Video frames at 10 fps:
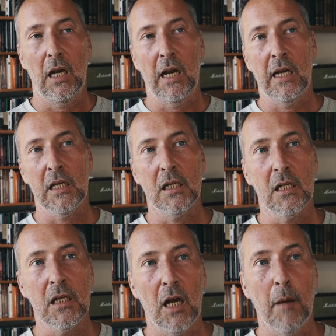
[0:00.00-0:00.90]

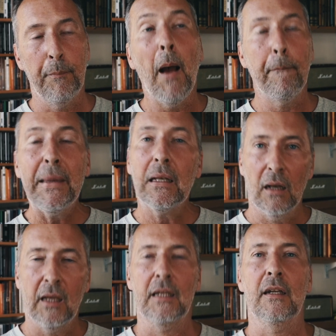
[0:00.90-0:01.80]
and a, bit
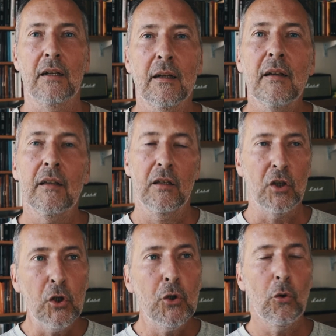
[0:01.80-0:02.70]
like
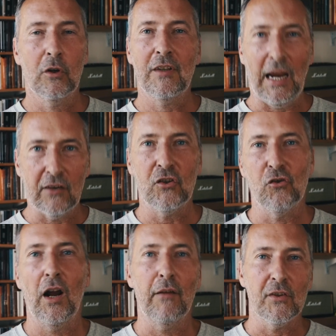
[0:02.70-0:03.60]
New York taxi
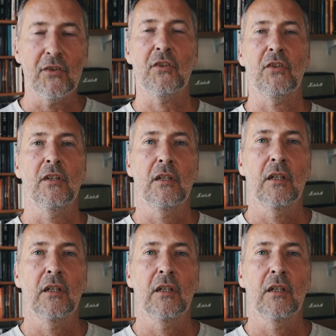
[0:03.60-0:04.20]
drivers.